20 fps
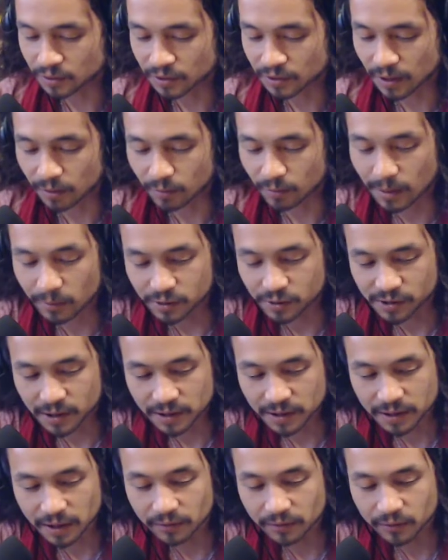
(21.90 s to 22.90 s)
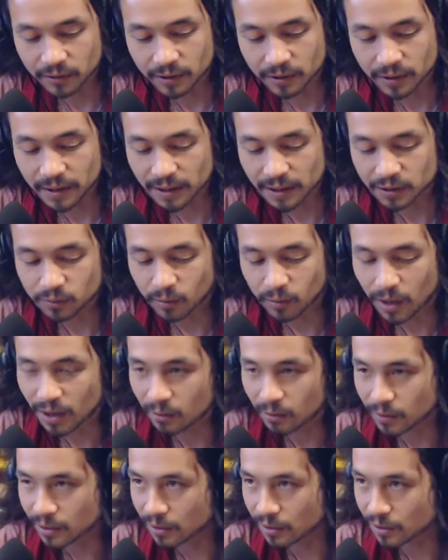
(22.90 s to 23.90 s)
that represent Denver, and that's why
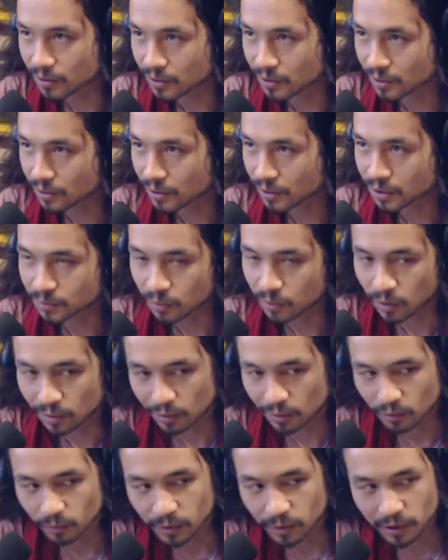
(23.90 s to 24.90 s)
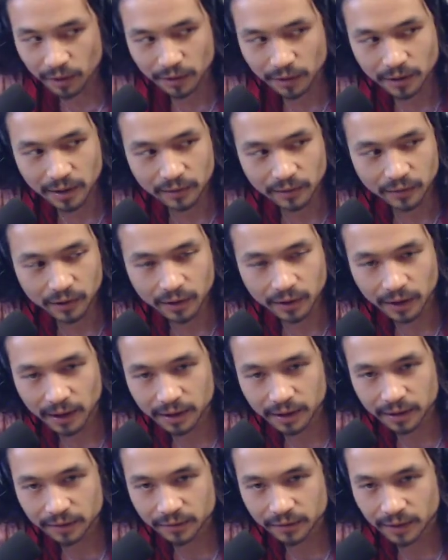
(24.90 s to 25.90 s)
we are here as part of the WeAreDenver collective.